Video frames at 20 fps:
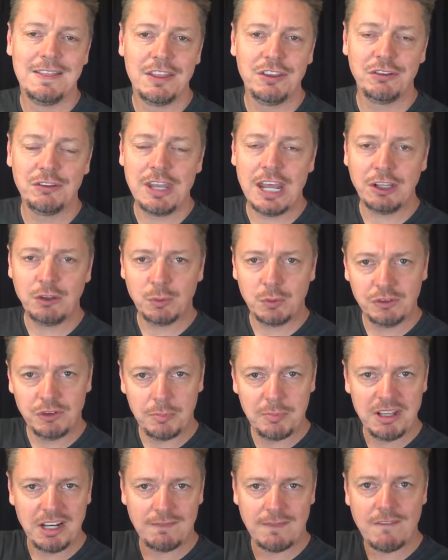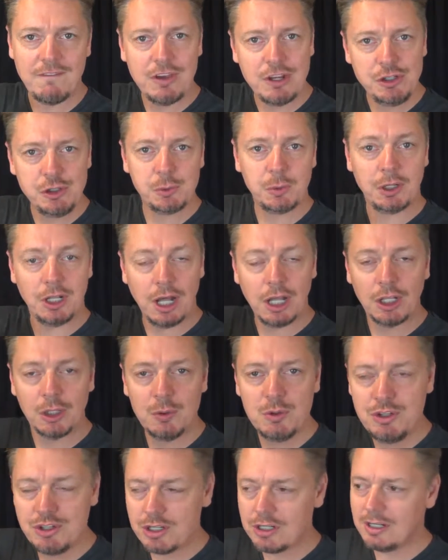This next one's a bit of a visual
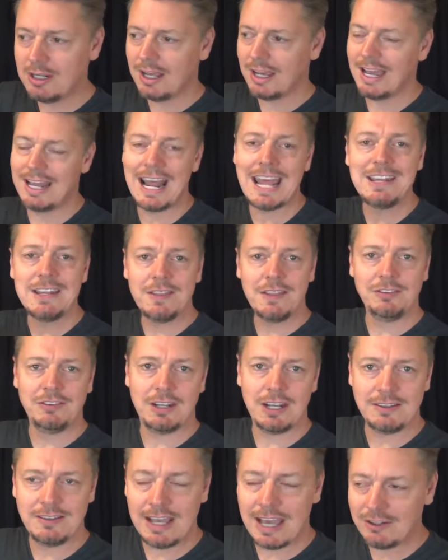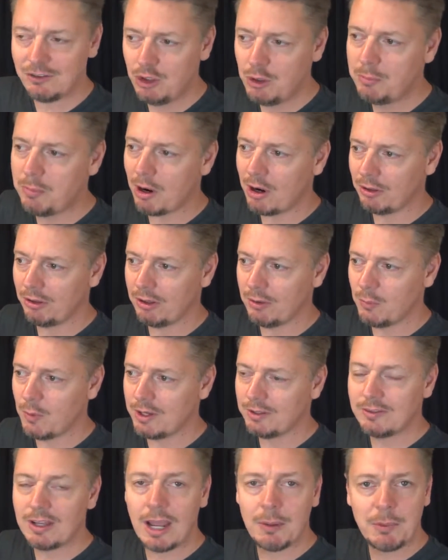illusion, and I did this at a tattoo parlor
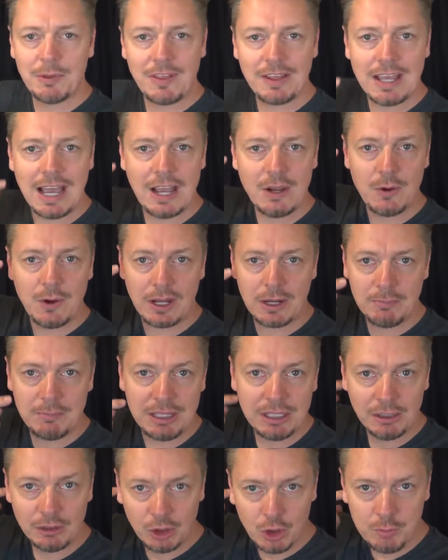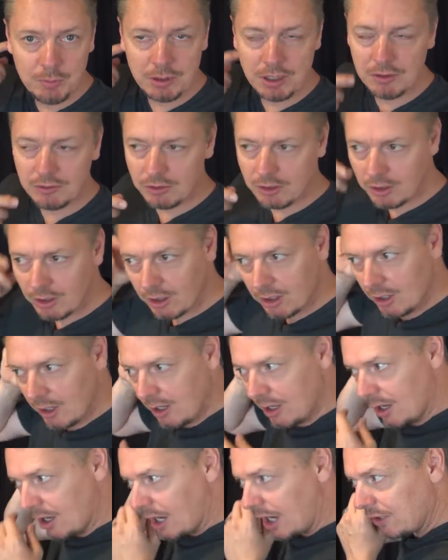one time with a guy who had a big loop in his ear.
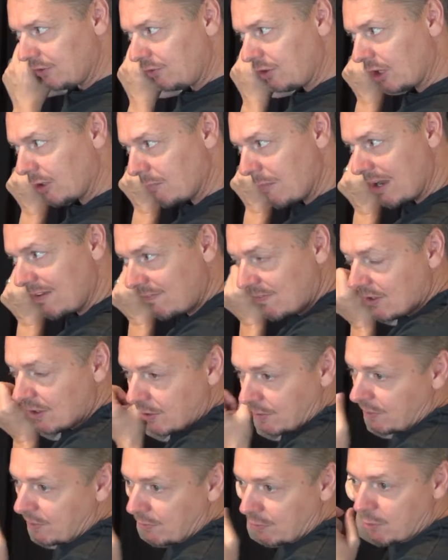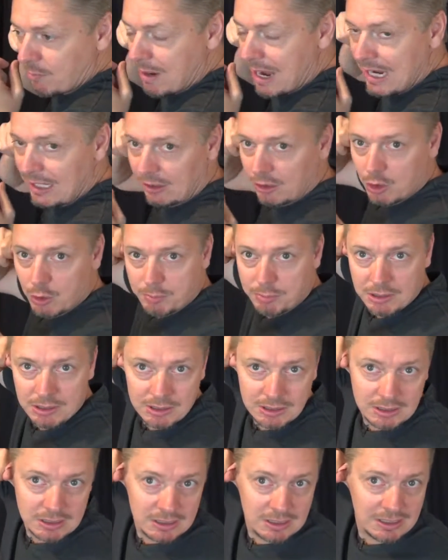I stuck my finger through my loop
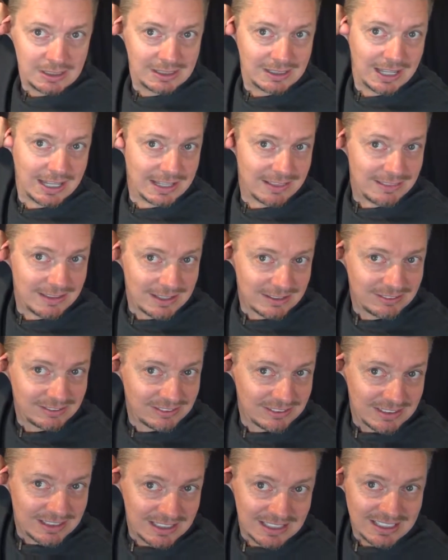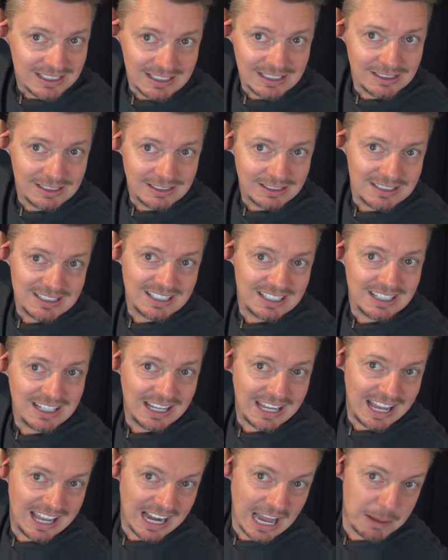like this,
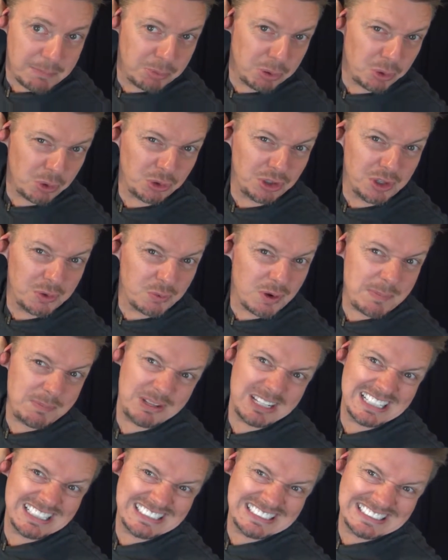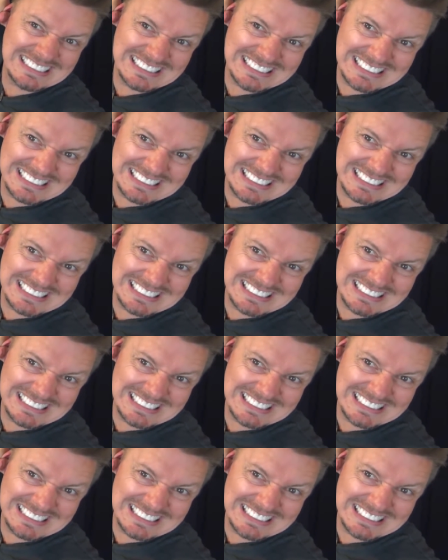and I pulled and ripped it.